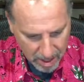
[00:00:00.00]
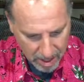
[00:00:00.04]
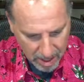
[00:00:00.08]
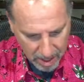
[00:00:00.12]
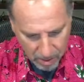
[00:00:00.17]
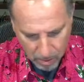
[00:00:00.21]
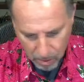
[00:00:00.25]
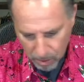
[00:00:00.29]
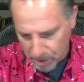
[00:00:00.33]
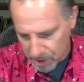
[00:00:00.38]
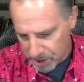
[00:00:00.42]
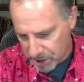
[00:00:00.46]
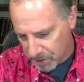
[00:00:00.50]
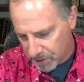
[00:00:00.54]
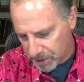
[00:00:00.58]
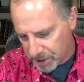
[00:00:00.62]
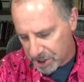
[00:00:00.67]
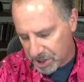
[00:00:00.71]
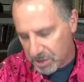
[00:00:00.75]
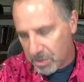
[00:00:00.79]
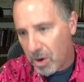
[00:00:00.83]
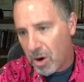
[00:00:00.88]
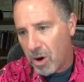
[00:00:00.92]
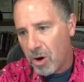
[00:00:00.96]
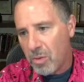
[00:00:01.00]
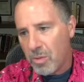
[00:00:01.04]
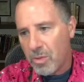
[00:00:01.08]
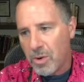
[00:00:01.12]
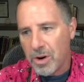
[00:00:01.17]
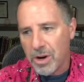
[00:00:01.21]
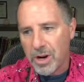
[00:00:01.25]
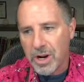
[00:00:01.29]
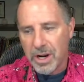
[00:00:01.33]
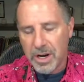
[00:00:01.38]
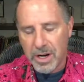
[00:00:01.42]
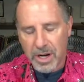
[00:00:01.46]
And we're doing some
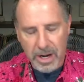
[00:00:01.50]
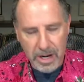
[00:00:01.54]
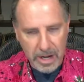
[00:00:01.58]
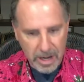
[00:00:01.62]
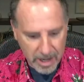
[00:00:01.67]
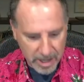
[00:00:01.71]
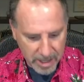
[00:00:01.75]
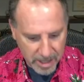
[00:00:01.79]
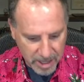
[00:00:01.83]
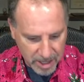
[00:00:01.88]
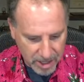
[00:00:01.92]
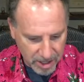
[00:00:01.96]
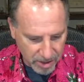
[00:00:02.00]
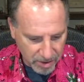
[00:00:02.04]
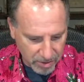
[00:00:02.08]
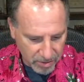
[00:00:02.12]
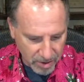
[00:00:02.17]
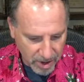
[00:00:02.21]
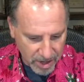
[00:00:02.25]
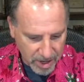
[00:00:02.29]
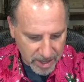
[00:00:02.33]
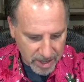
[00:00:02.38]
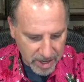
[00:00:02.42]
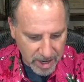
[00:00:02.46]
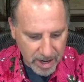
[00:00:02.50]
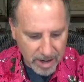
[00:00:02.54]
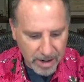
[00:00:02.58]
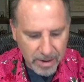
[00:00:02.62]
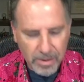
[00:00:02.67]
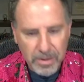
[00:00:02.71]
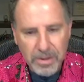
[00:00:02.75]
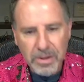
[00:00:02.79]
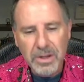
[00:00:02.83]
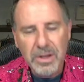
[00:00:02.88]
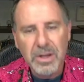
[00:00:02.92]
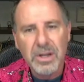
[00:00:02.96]
homework on IonQ right
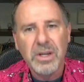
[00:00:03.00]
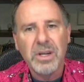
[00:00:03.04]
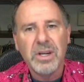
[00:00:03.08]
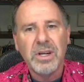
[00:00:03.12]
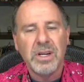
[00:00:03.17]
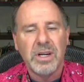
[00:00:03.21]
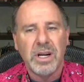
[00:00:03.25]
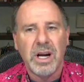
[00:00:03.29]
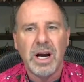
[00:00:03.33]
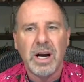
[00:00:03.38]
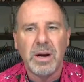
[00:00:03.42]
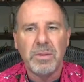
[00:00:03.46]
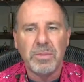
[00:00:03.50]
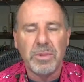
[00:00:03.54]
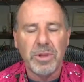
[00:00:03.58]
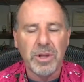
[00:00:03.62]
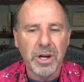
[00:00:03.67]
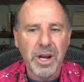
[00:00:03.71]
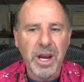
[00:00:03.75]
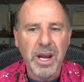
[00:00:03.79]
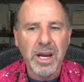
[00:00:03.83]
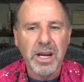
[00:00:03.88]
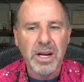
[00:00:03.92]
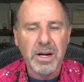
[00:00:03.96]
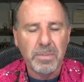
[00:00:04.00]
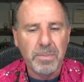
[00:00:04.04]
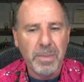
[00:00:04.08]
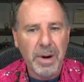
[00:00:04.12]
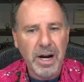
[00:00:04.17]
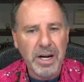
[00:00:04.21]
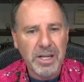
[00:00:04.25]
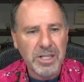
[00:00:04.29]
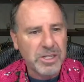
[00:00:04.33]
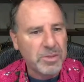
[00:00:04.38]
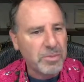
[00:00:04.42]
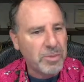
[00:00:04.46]
now, looking at a
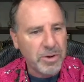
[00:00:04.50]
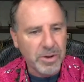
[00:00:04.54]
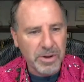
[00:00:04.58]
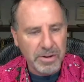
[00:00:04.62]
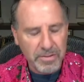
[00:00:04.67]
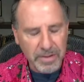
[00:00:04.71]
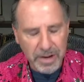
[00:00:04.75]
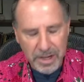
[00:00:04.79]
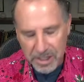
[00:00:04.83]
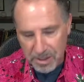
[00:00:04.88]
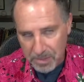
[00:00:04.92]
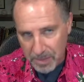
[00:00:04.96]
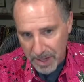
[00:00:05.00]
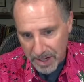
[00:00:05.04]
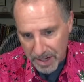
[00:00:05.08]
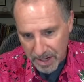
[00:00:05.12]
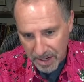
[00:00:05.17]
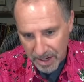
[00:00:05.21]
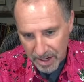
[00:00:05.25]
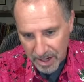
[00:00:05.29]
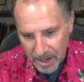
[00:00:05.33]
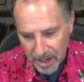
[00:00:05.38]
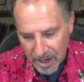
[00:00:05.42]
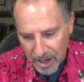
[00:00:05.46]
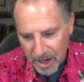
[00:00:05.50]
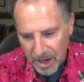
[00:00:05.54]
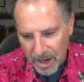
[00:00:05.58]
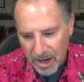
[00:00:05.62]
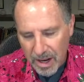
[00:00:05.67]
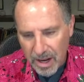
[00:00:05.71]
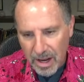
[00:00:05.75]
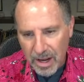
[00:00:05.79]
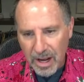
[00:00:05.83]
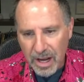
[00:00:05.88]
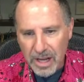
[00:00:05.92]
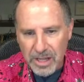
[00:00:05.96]
possible investment,
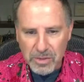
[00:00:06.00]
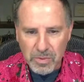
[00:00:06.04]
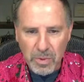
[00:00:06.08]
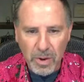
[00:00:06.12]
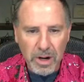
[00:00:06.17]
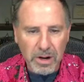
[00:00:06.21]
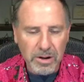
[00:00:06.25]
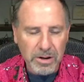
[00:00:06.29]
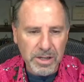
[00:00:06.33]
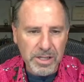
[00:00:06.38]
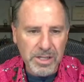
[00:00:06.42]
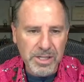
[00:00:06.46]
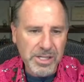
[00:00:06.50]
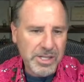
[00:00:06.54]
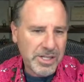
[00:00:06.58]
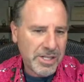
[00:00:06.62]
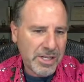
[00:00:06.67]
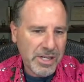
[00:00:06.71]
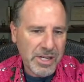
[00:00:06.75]
as well as,